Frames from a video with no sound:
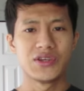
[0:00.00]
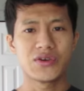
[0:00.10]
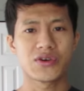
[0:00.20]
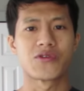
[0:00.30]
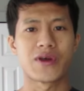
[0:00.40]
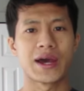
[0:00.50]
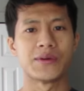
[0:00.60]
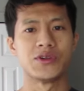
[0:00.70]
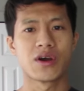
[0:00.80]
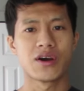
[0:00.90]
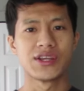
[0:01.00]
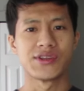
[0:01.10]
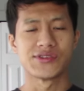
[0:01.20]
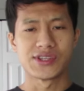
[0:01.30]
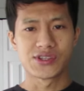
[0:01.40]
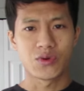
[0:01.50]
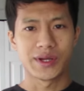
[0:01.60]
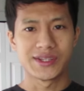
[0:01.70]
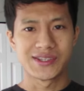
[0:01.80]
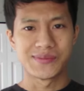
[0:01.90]
Your crowd, your audience is
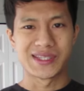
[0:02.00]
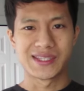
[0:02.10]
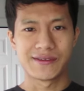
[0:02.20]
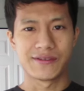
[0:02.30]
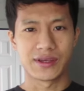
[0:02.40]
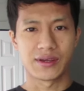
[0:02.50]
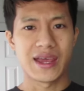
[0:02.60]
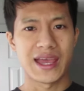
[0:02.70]
quite specific,